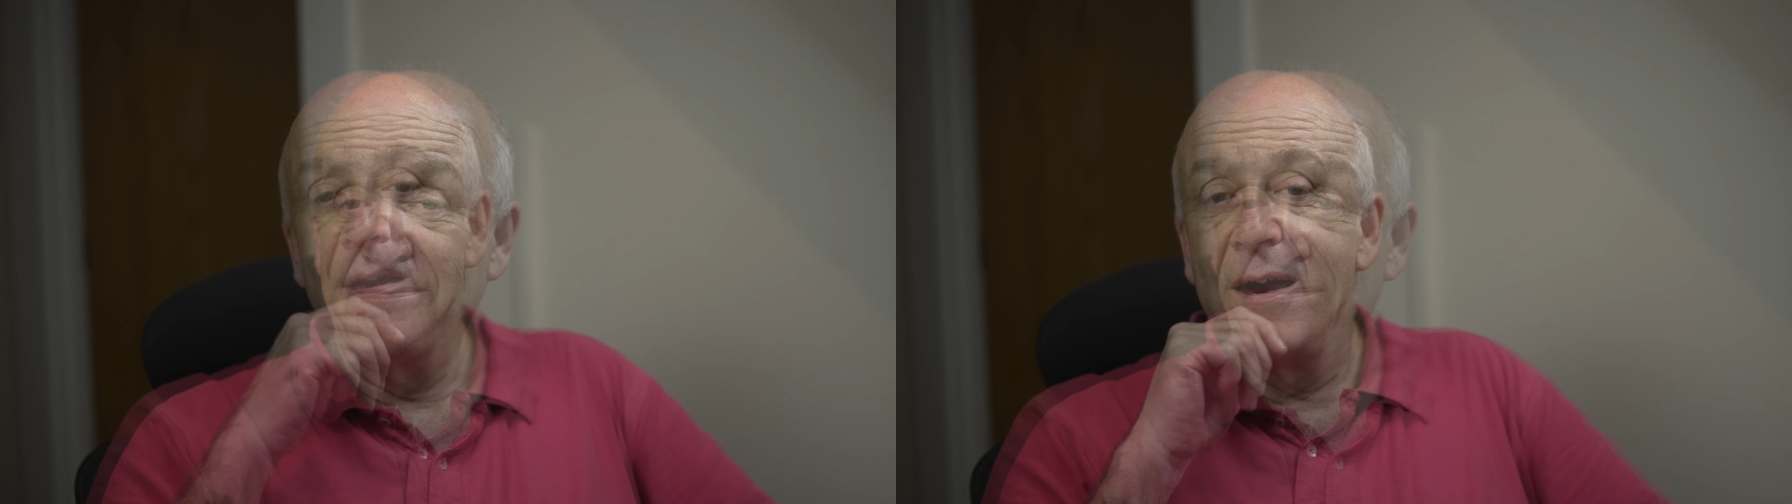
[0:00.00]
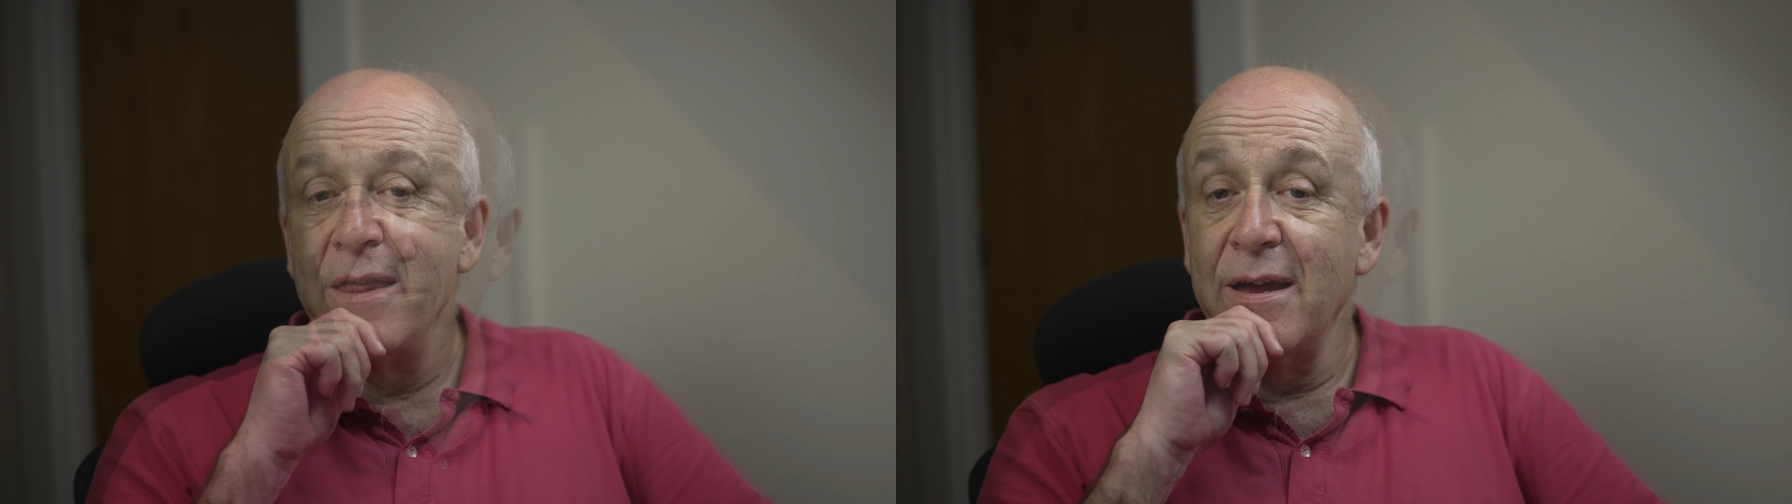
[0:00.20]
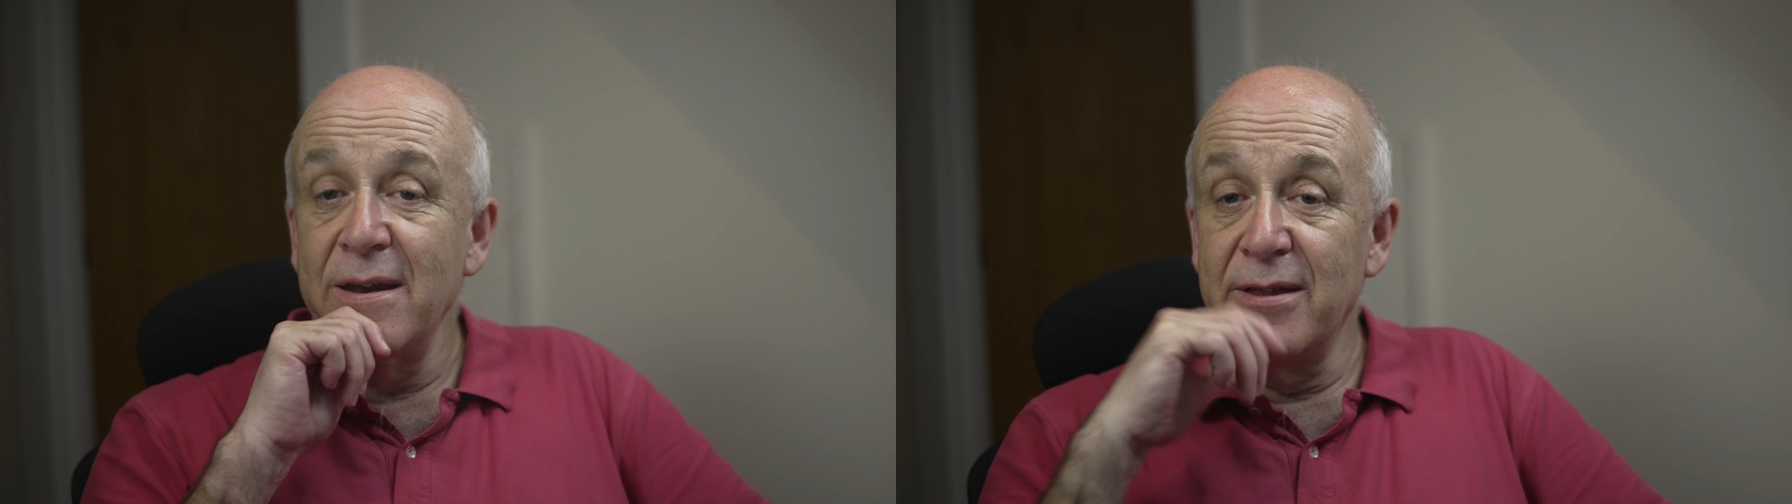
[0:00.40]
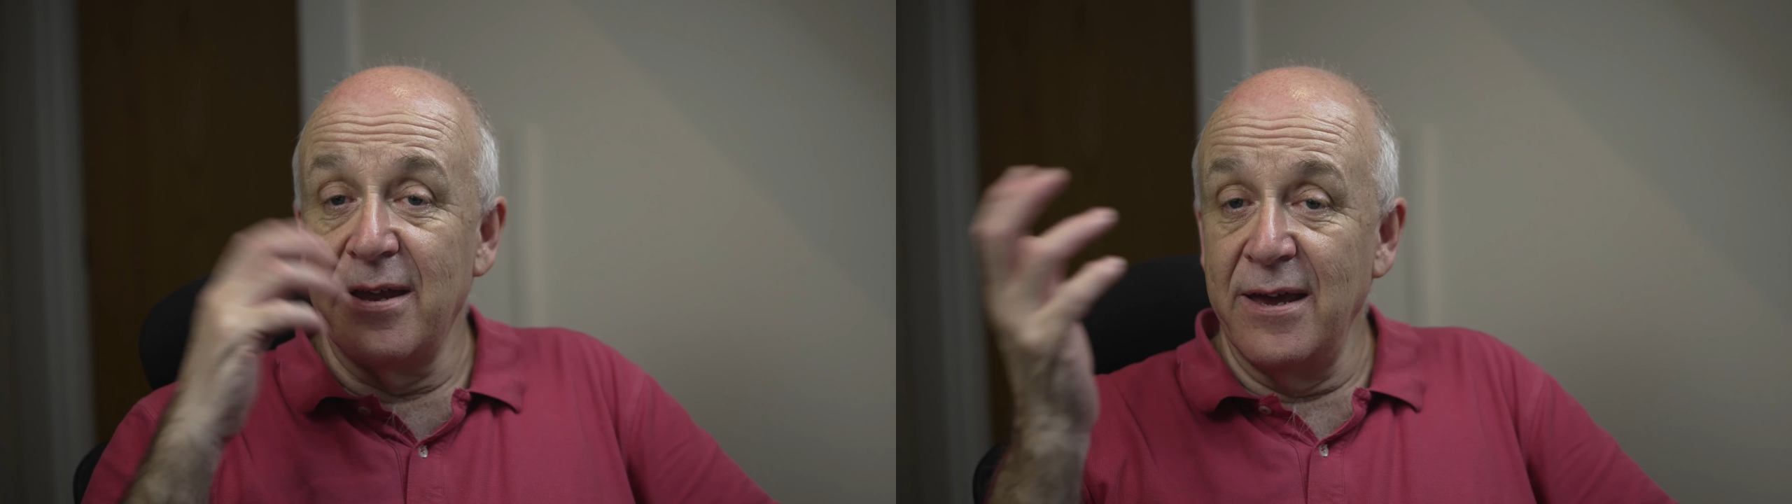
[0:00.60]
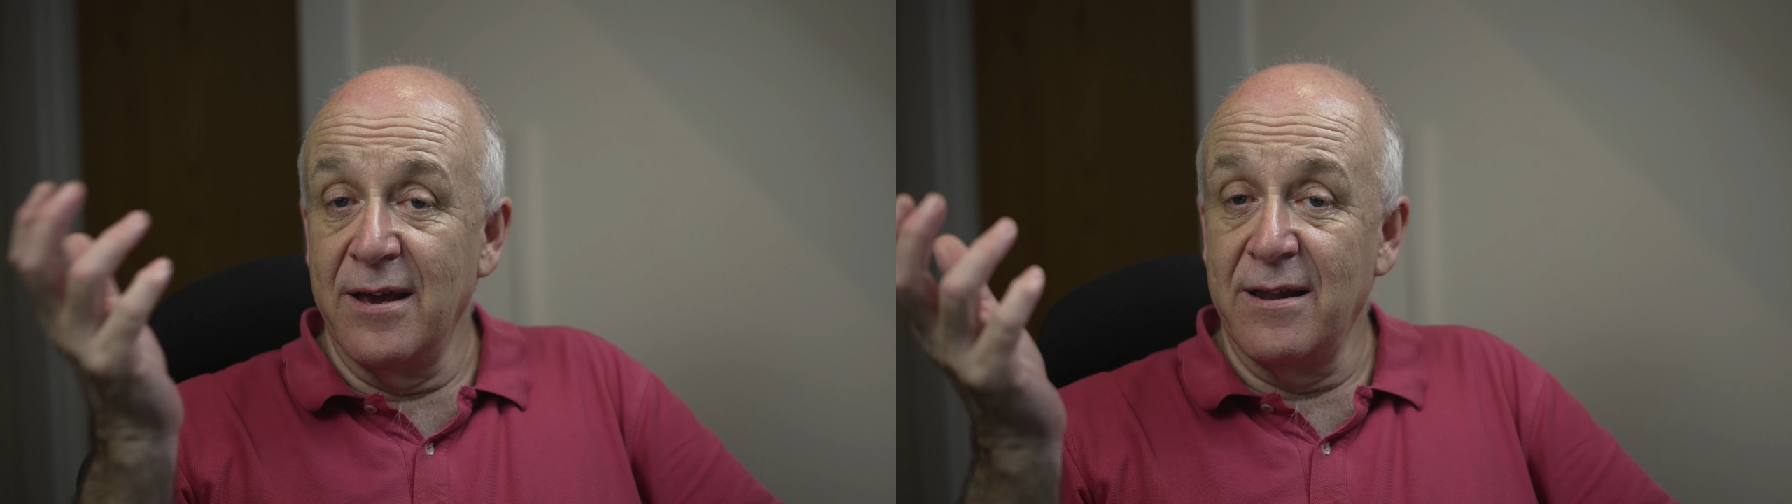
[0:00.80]
At the end of the
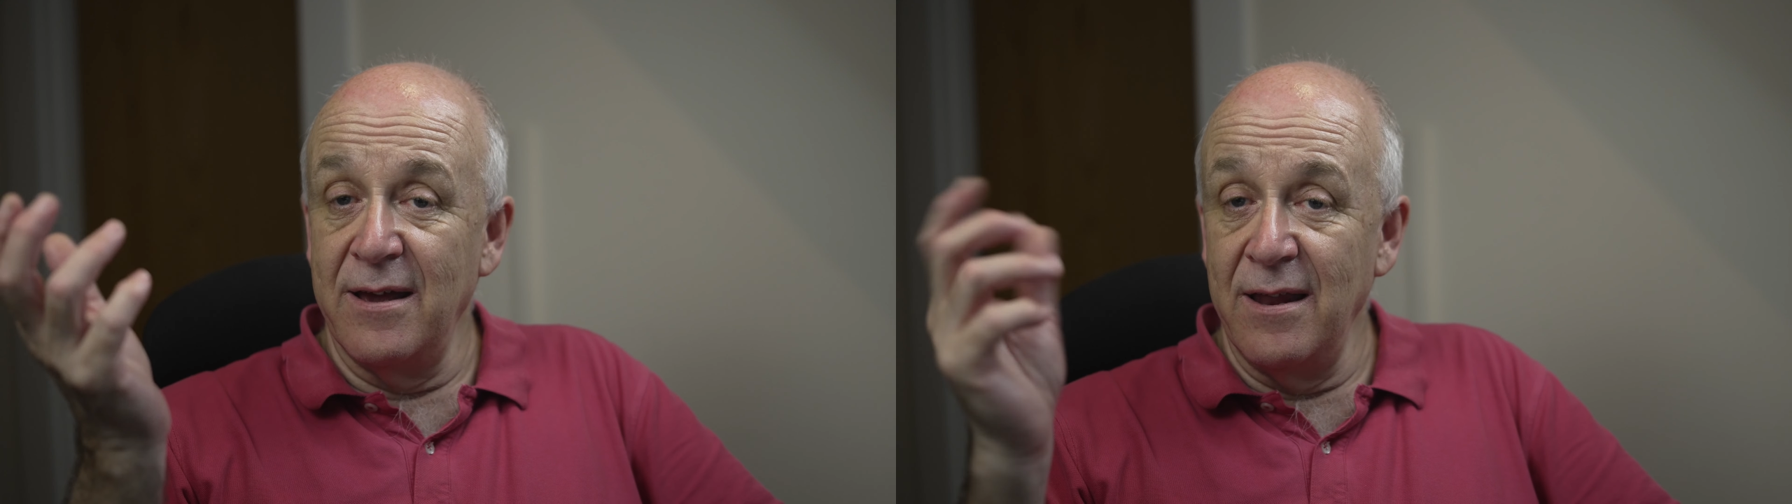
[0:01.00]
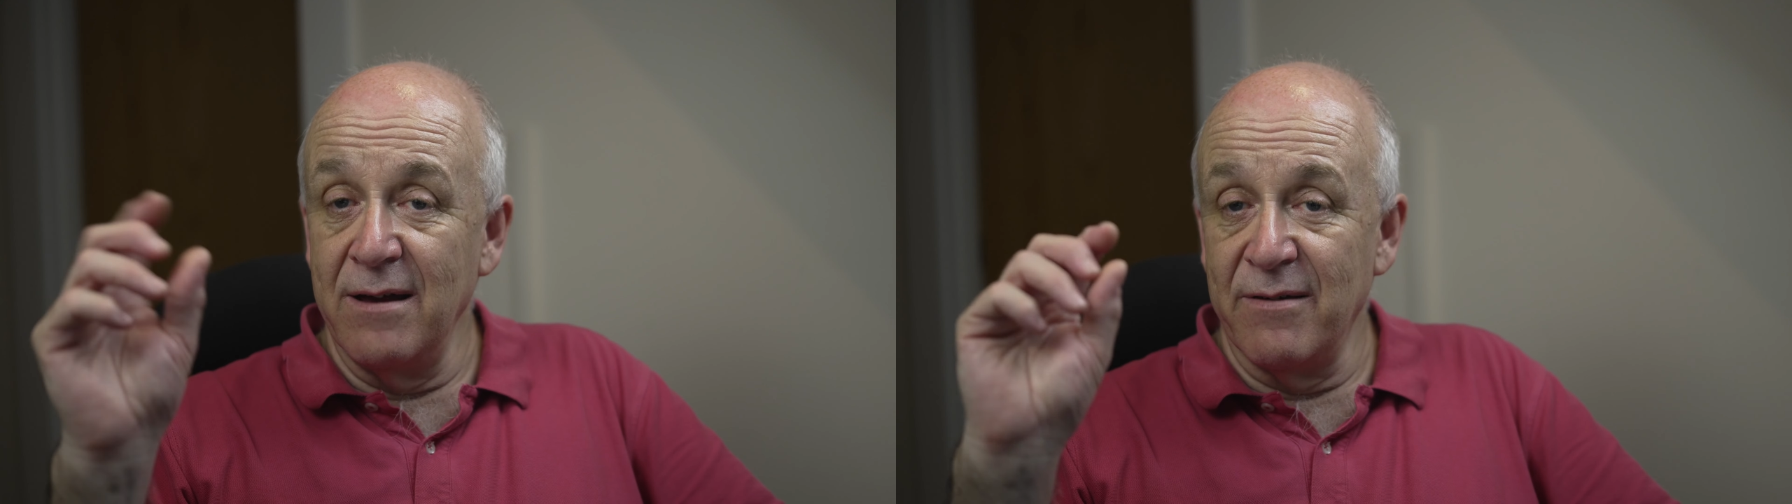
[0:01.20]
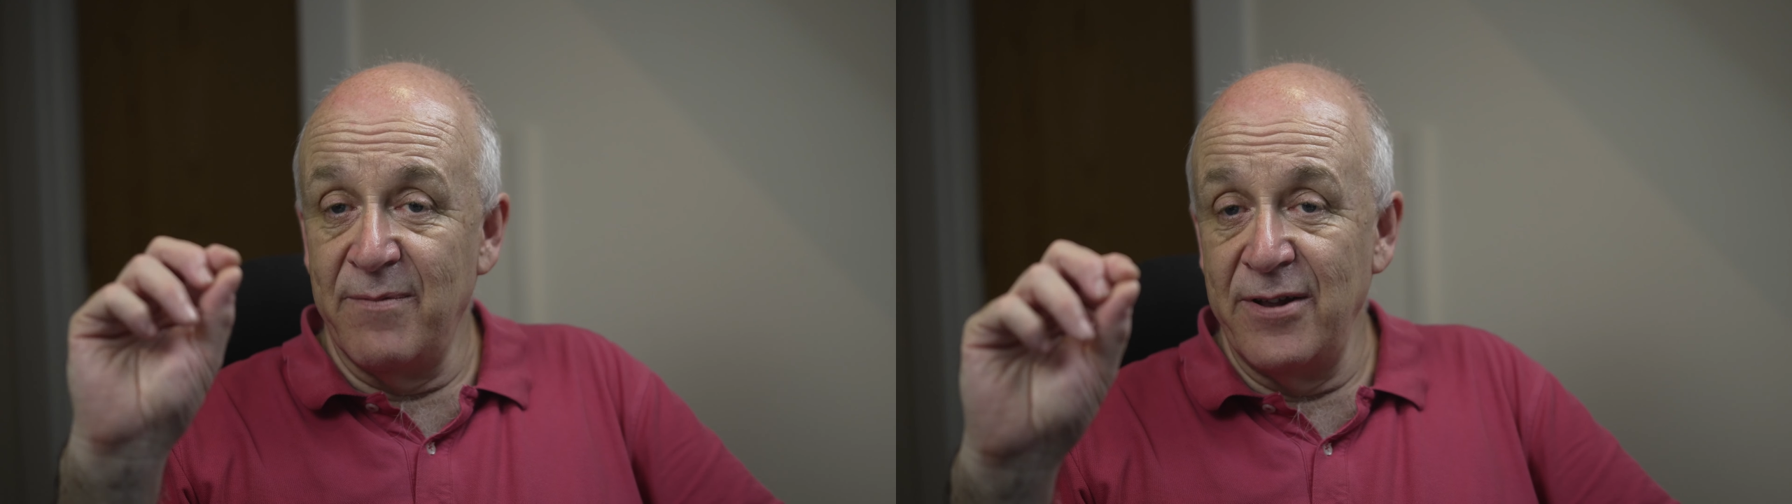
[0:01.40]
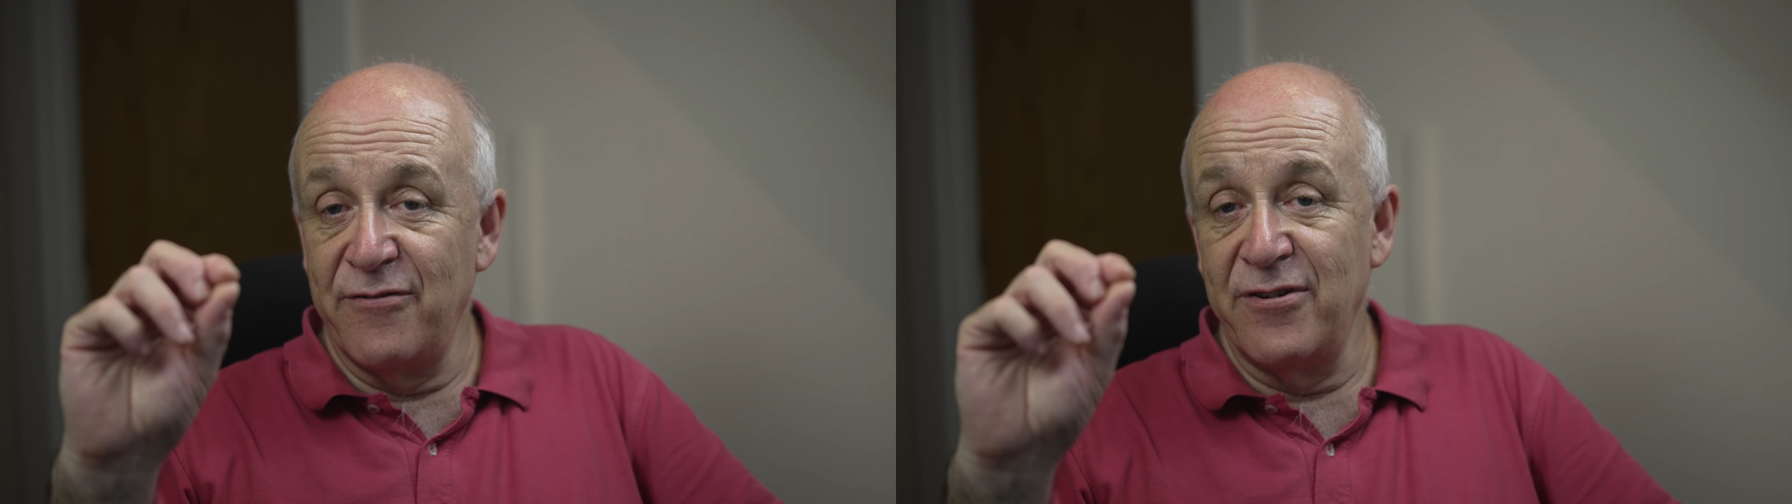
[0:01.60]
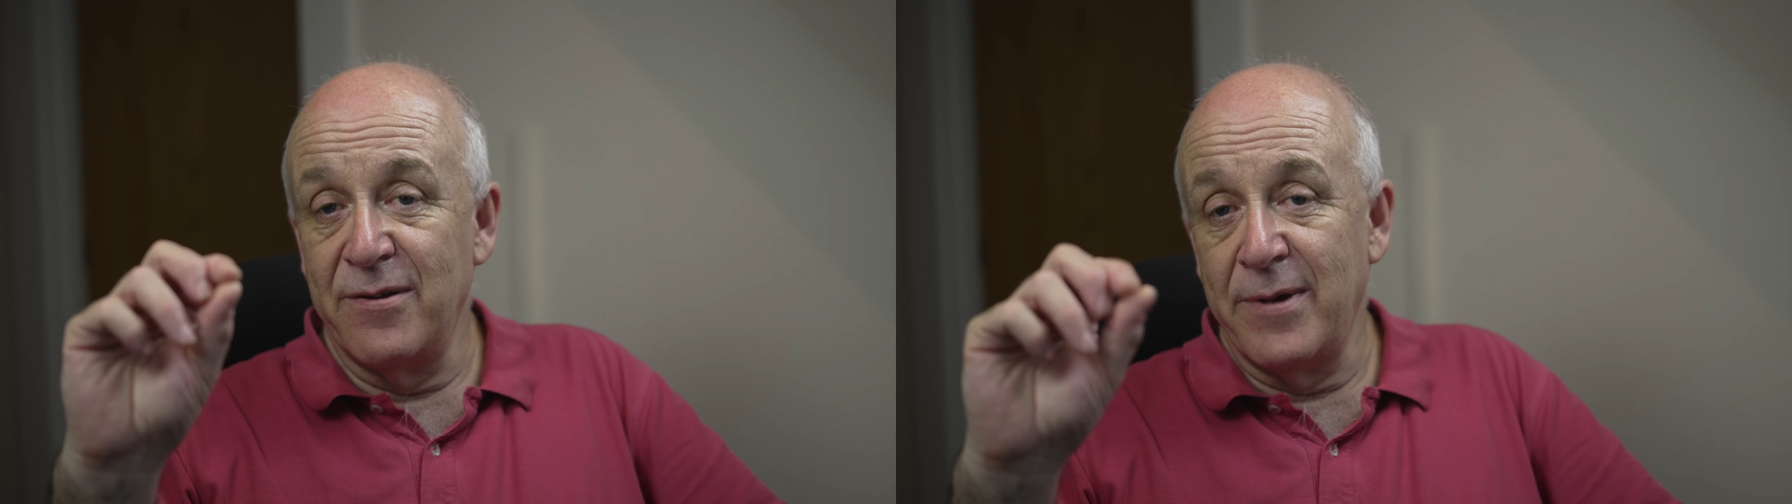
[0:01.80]
day, cleaning, I've
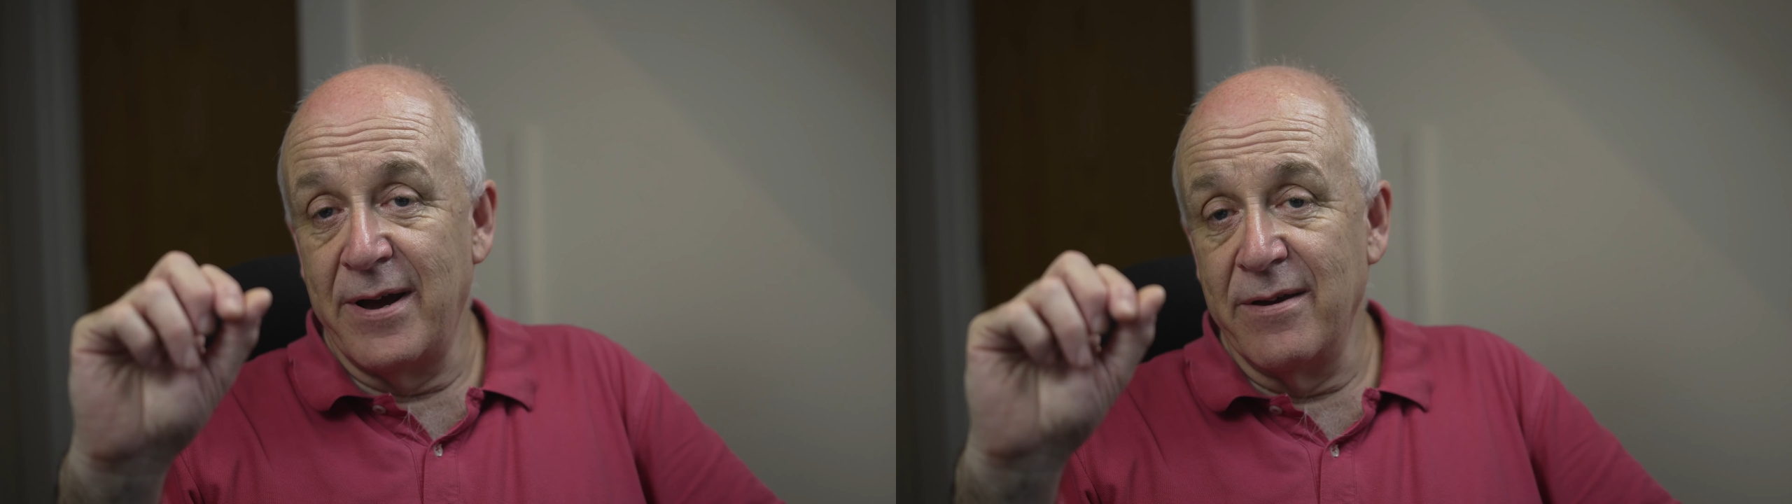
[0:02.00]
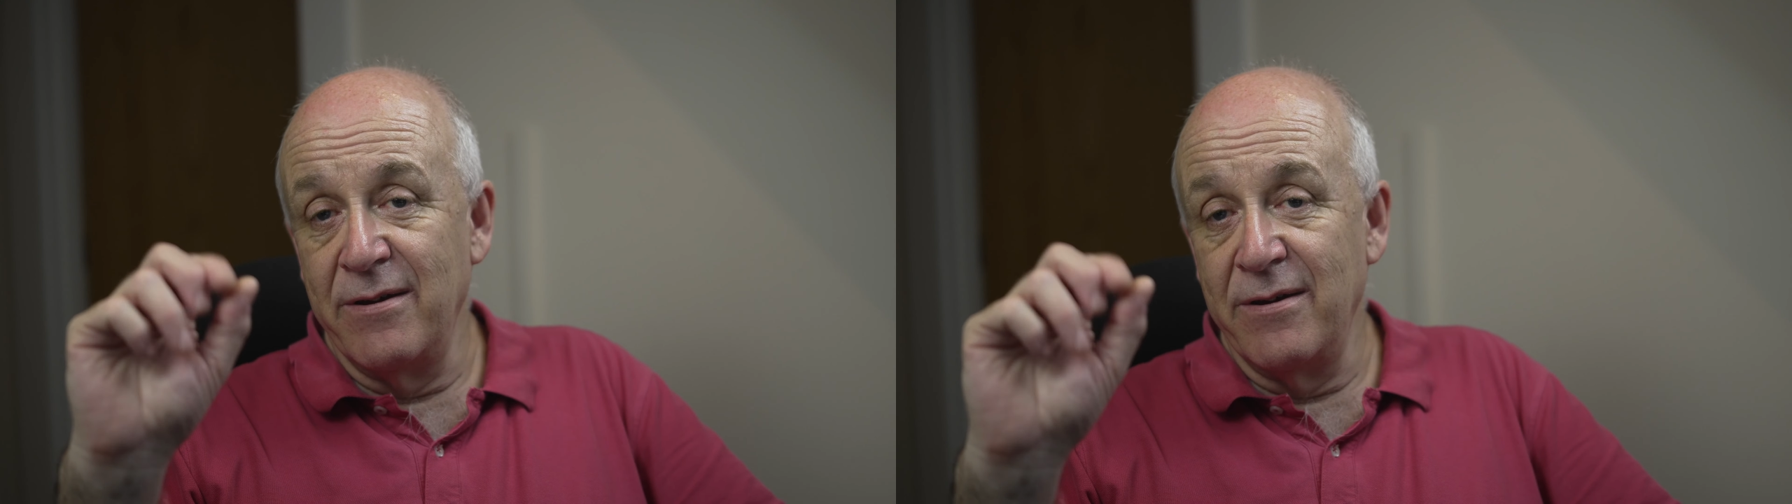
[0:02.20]
mentioned about